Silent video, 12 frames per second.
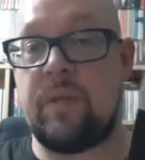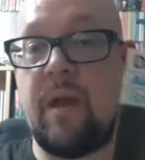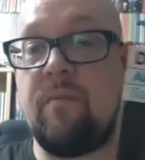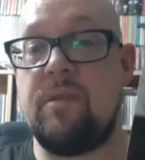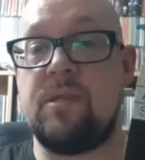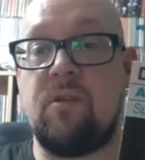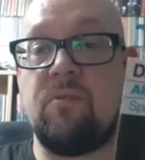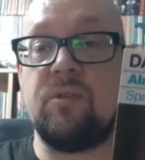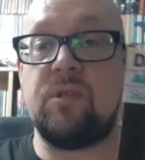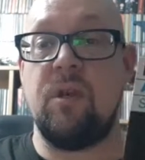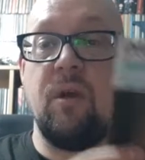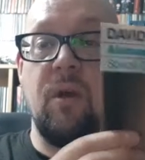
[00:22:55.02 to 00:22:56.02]
the only
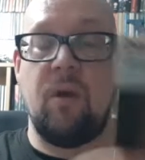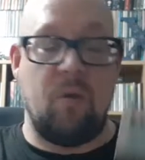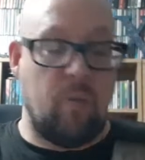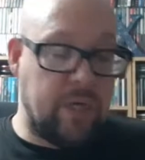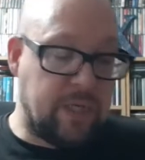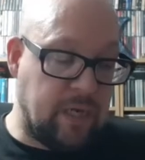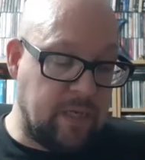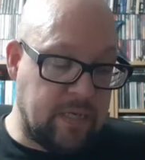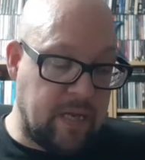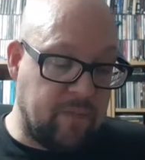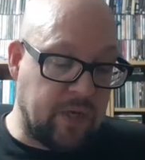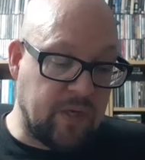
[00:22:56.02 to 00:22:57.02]
songs which he
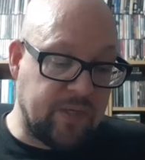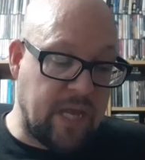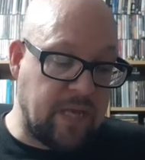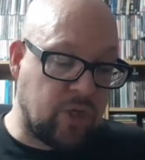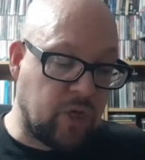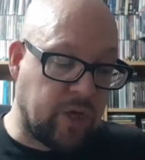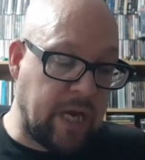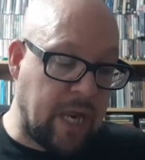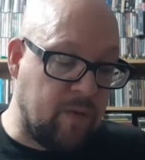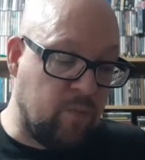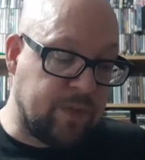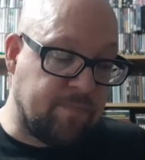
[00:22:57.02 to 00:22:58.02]
did because then John
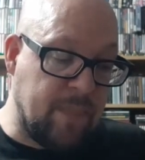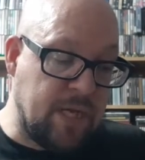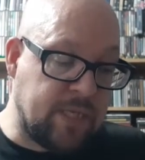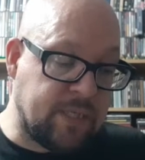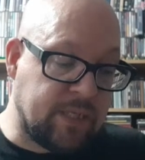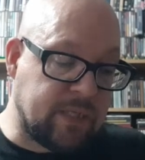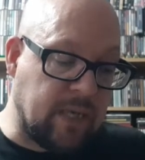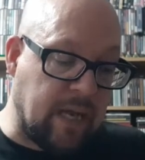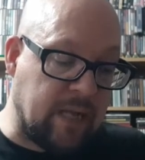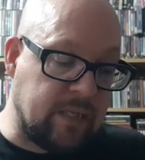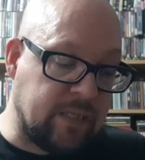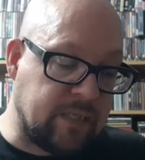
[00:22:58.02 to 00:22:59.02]
Lennon was murdered
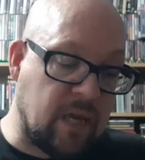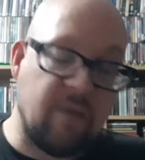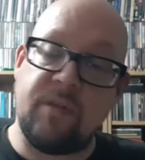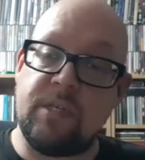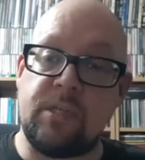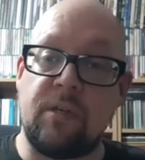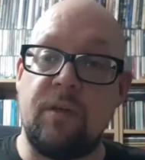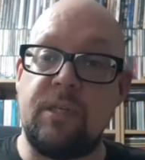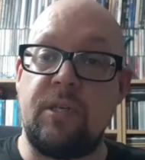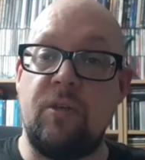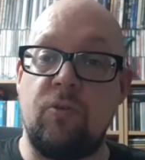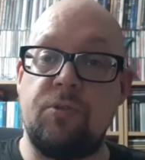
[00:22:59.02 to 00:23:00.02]
and David
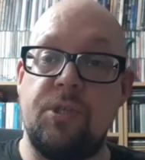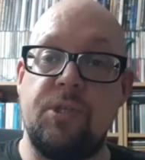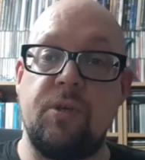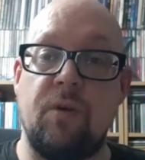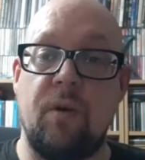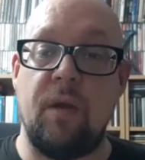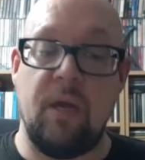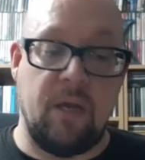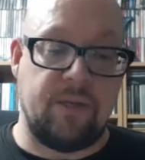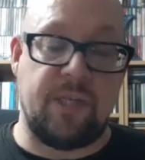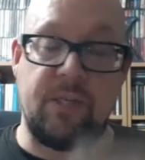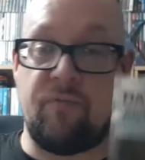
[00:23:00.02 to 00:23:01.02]
decided not to tour.
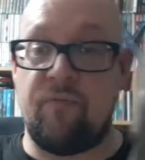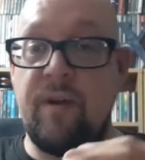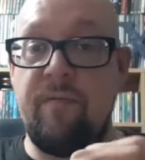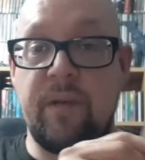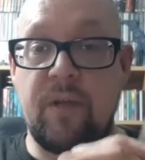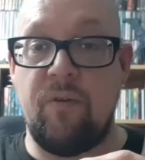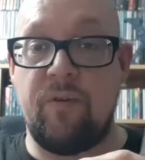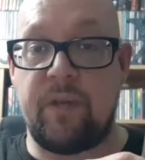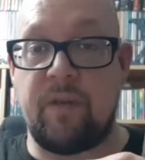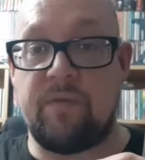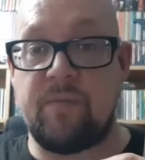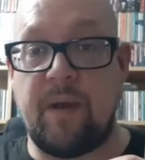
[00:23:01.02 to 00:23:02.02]
So there's a re
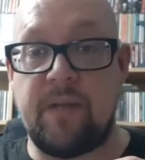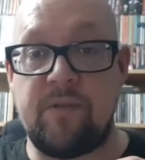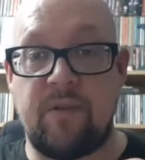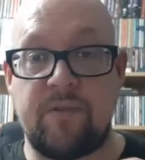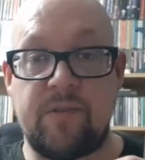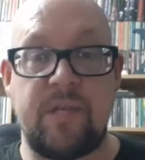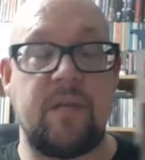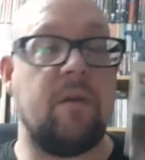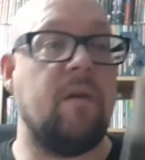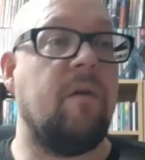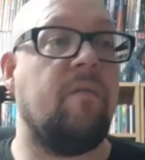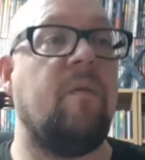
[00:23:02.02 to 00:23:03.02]
recording of Space Oddity
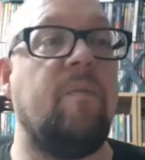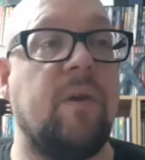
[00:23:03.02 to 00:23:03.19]
from